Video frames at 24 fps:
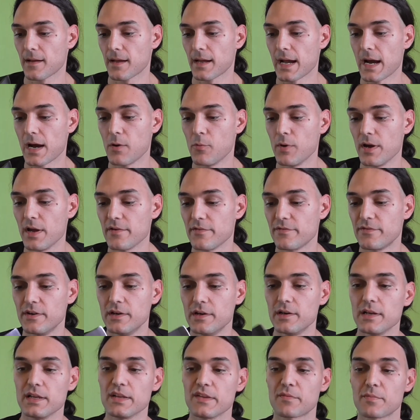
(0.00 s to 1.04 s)

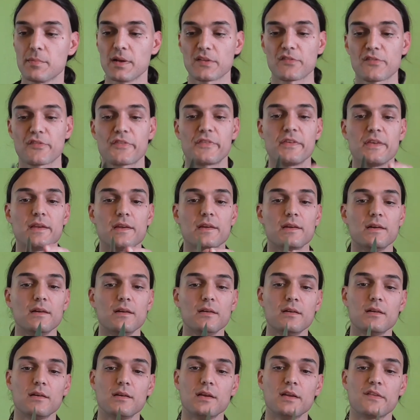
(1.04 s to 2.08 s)
However, it's much
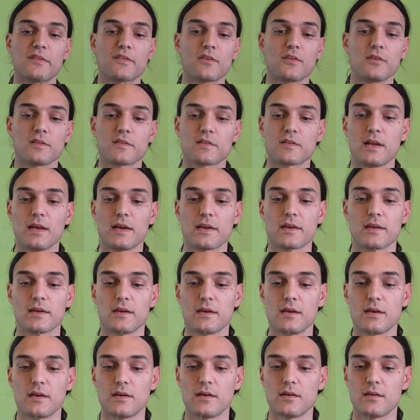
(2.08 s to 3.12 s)
thinner. It's got like
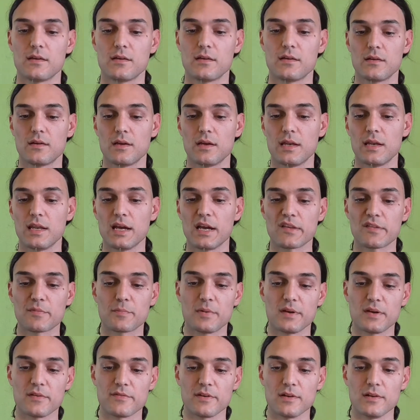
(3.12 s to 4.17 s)
a nice
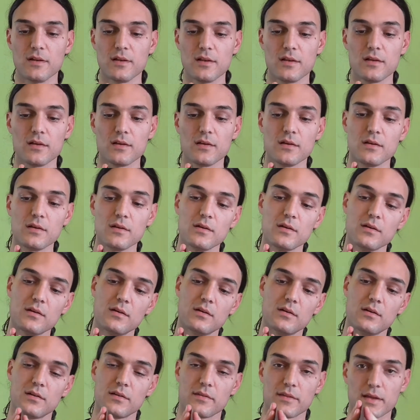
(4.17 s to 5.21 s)
bevel
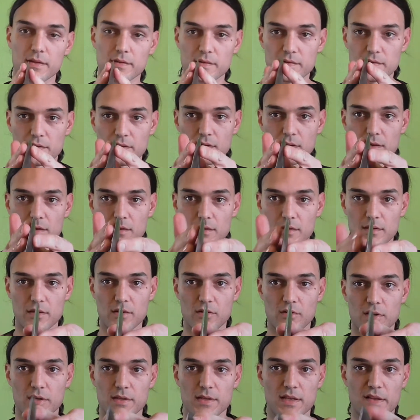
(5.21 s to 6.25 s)
that, you
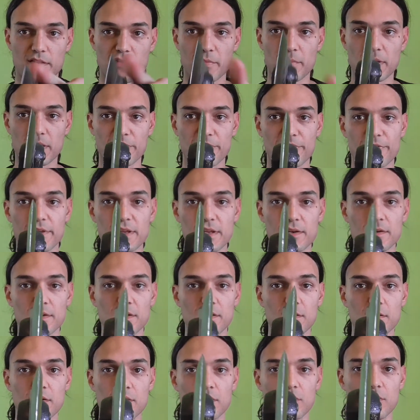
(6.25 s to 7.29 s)
know, it gets much
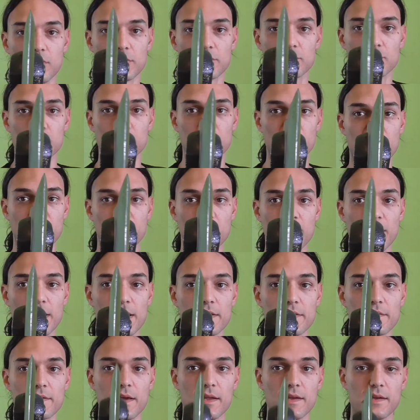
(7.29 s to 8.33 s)
thinner going towards the
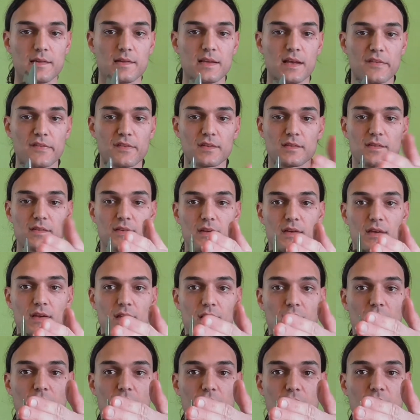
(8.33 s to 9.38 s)
blade, and it doesn't
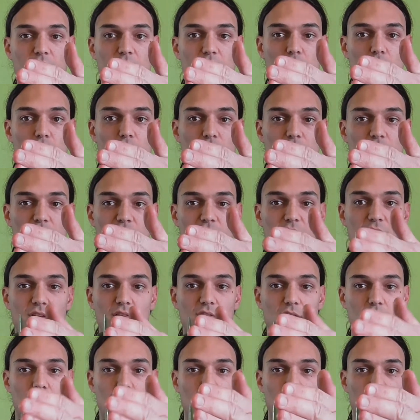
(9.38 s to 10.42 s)
have any corners. It
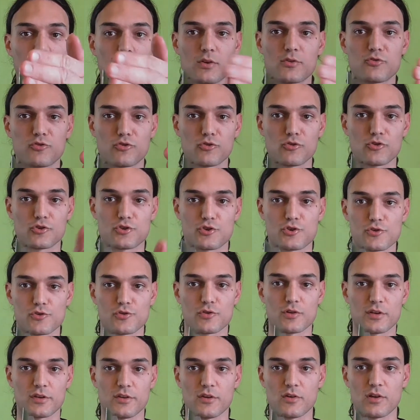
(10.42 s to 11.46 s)
doesn't go like,
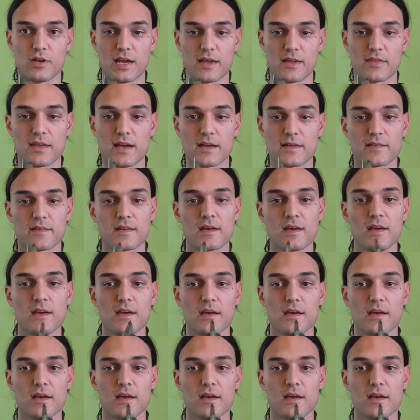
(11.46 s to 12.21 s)
you know, like that.